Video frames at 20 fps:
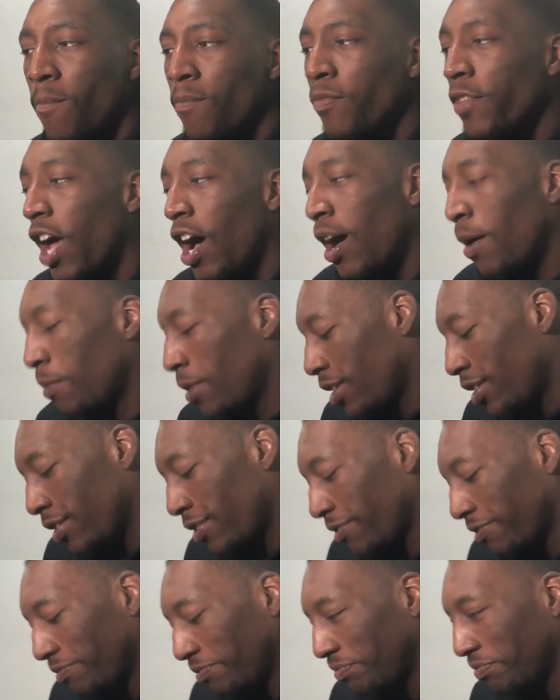No, I
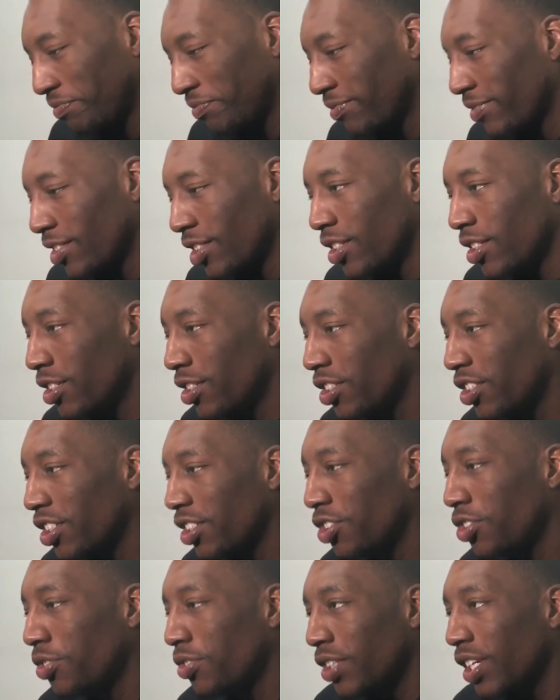mean, it's
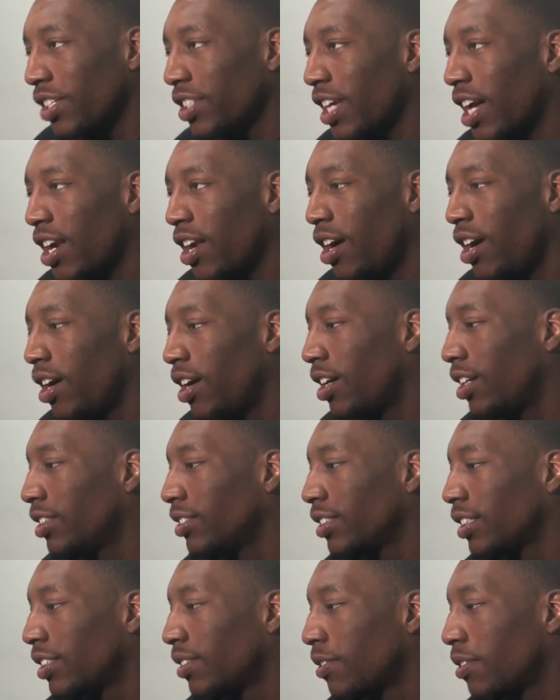just, you just gotta
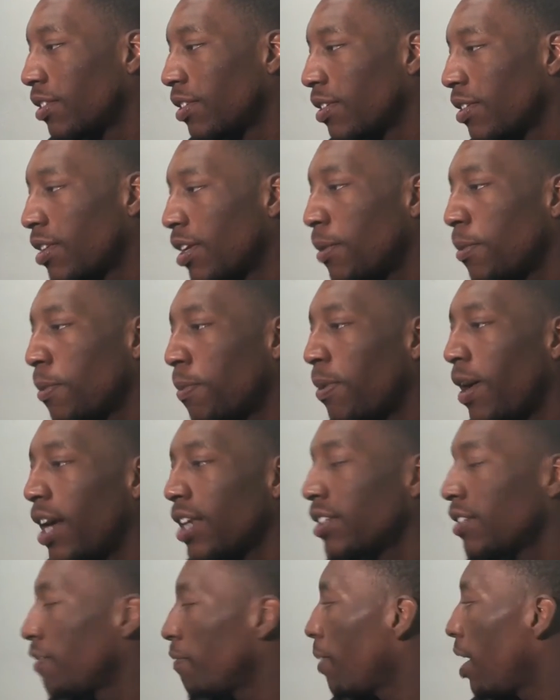keep a
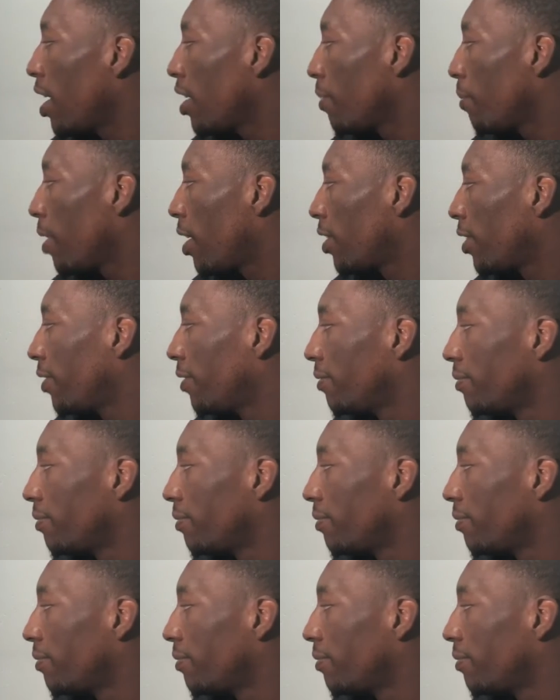positive mind about it.